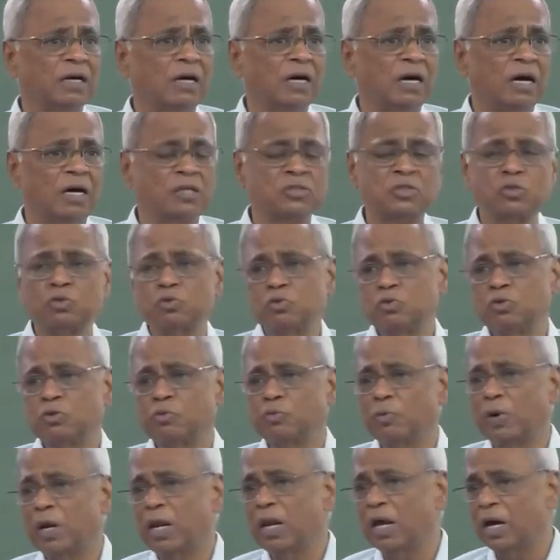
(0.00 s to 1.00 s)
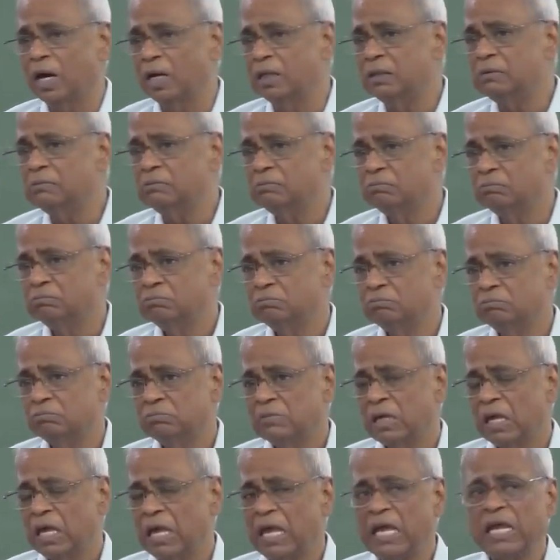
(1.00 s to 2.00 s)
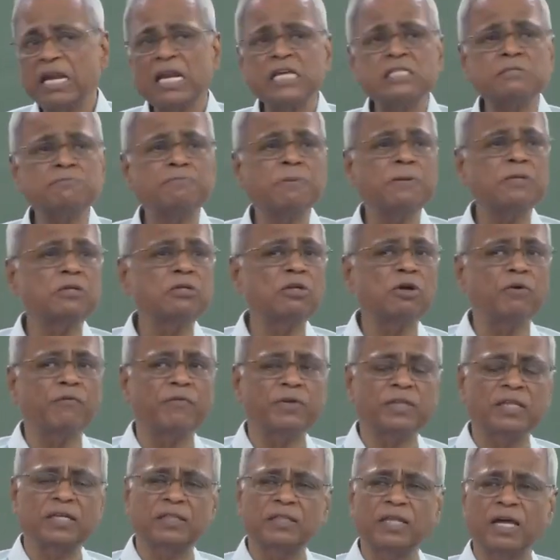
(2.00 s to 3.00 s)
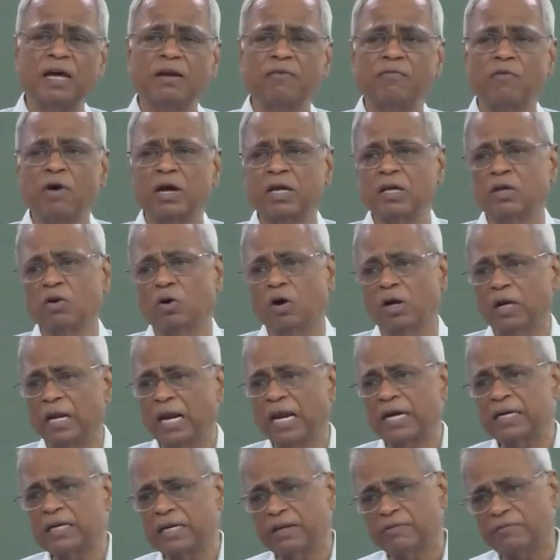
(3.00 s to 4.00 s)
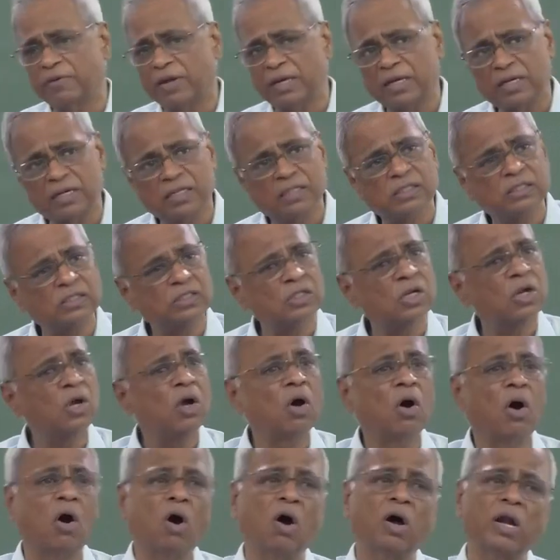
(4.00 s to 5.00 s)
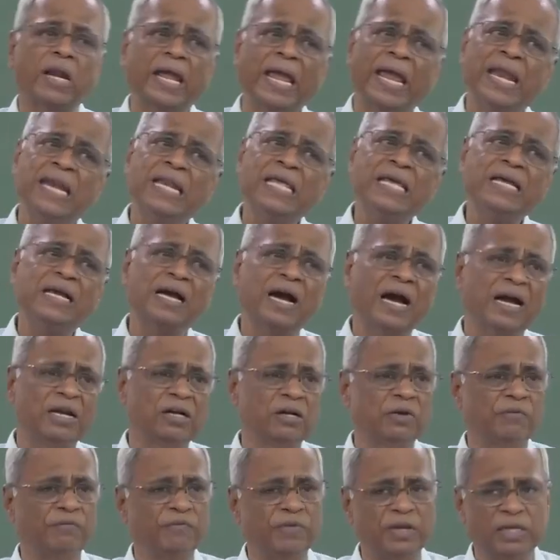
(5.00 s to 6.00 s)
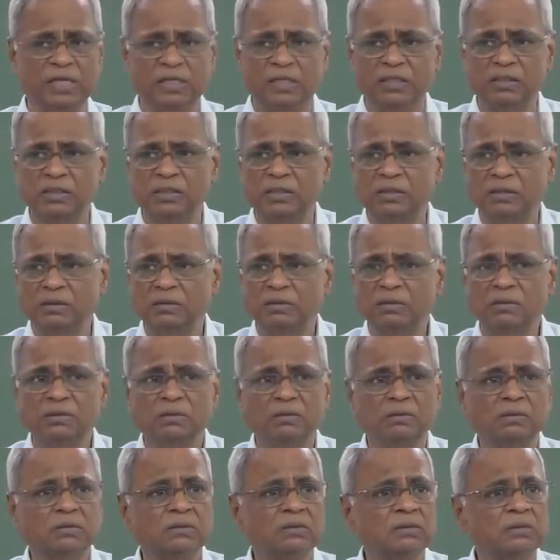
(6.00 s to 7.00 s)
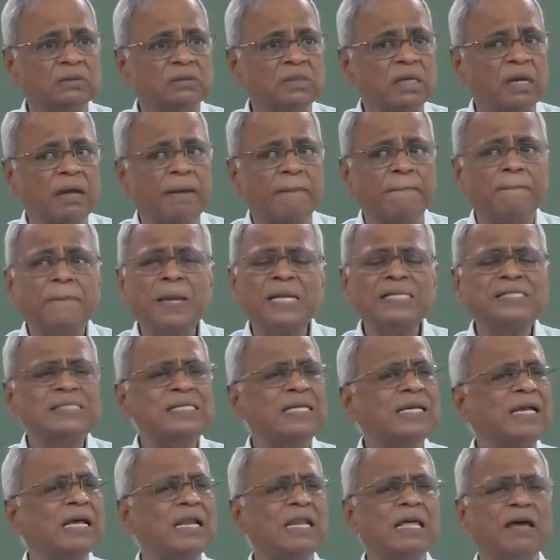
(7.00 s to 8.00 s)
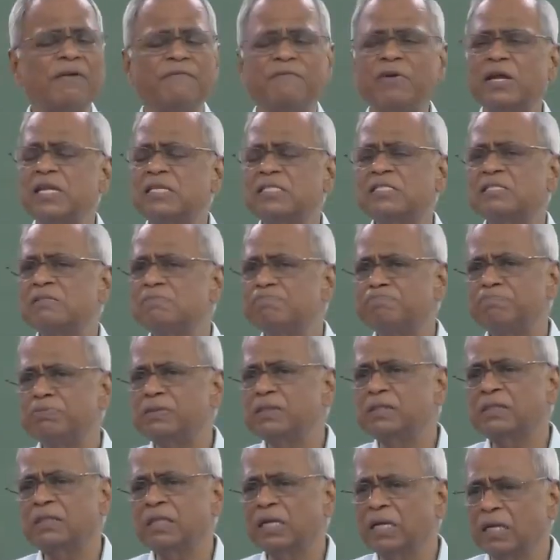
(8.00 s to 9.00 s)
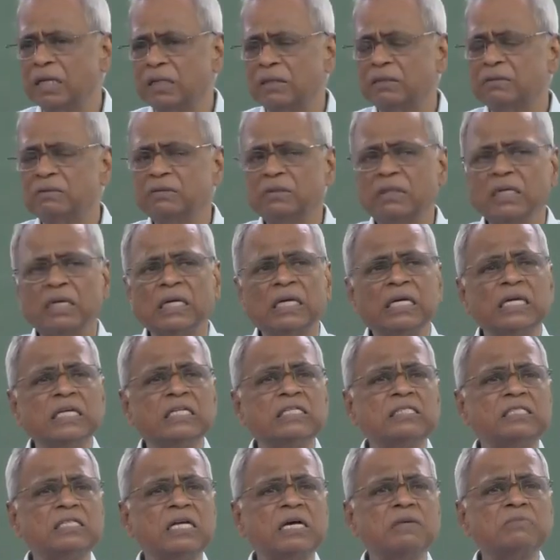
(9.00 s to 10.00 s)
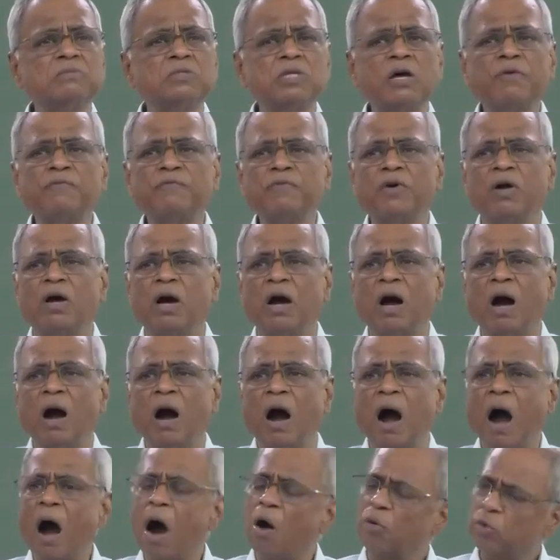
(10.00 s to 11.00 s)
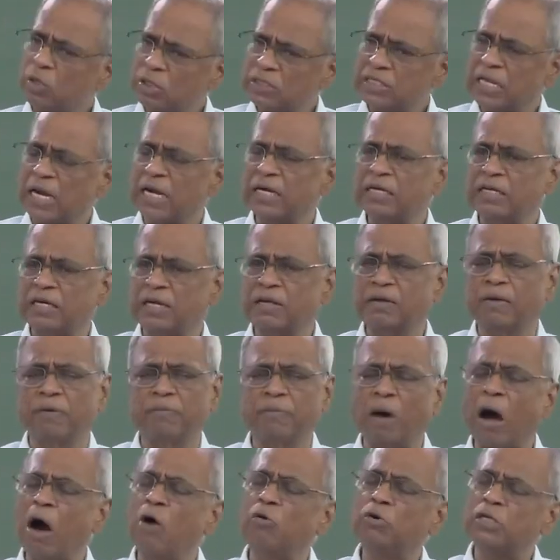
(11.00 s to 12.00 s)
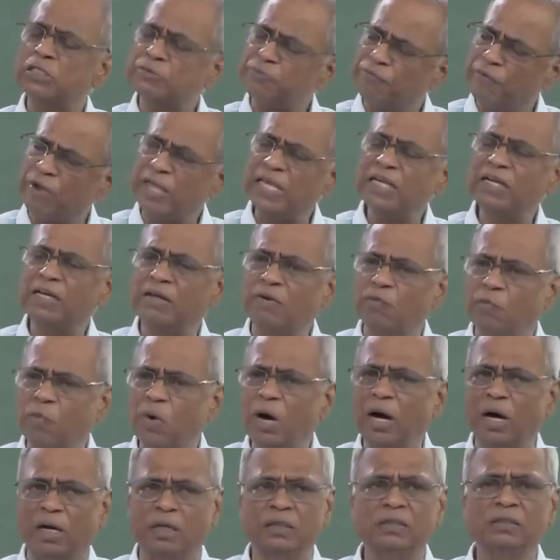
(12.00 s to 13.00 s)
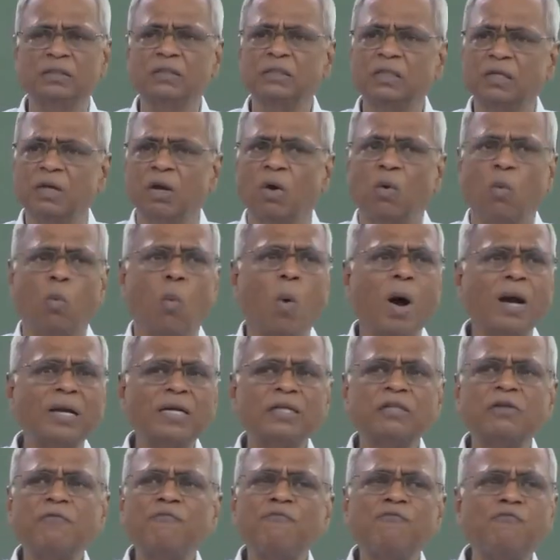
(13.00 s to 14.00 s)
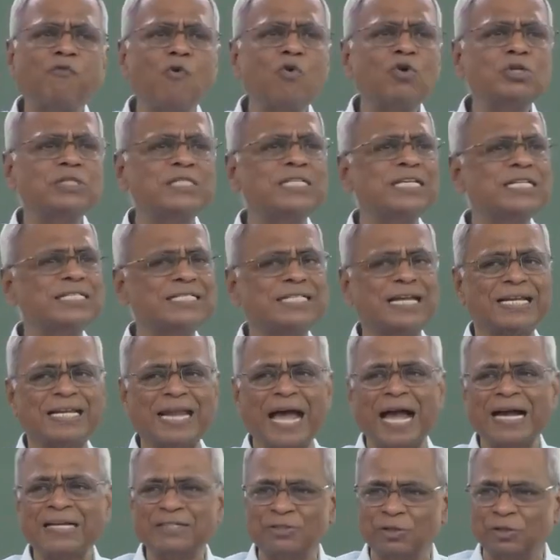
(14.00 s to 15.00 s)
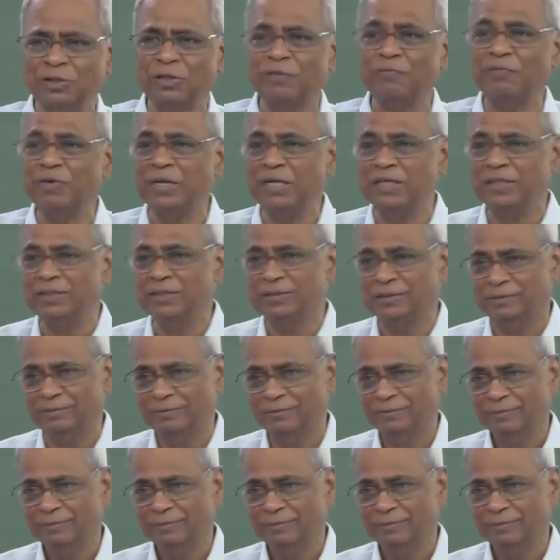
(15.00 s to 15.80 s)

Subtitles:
a student will learn irrespective of whether they are working on electric vehicles or any kind of vehicles. Basically, a very simple thing in terms of how does vehicle work, what are the forces that act on the vehicle,